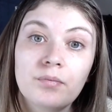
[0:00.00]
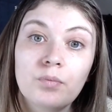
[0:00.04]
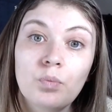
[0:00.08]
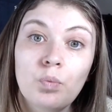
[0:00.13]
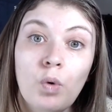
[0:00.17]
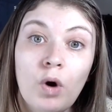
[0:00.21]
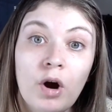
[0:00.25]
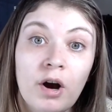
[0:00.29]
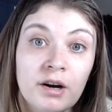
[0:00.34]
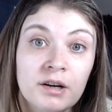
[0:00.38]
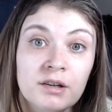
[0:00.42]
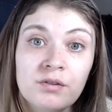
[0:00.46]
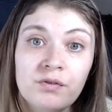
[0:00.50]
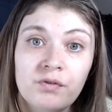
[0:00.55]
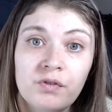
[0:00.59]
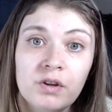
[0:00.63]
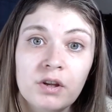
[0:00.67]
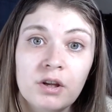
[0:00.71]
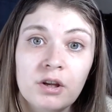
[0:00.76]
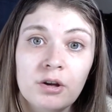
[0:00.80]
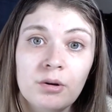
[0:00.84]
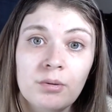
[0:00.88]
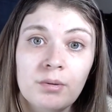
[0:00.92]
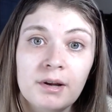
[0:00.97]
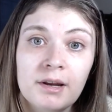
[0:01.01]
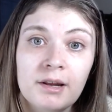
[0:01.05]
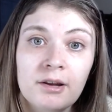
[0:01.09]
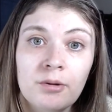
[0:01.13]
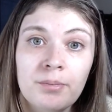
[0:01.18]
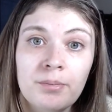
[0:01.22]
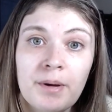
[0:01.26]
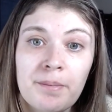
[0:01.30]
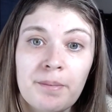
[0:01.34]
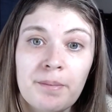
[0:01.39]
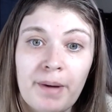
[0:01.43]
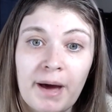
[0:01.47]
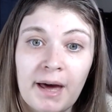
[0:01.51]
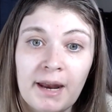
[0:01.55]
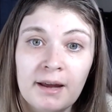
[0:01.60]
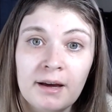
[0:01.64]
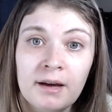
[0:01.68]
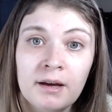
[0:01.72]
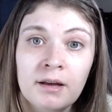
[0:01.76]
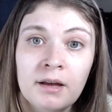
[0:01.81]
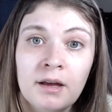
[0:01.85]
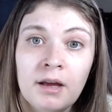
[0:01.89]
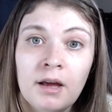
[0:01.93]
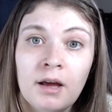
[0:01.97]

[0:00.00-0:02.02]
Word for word: works for you a little bit better.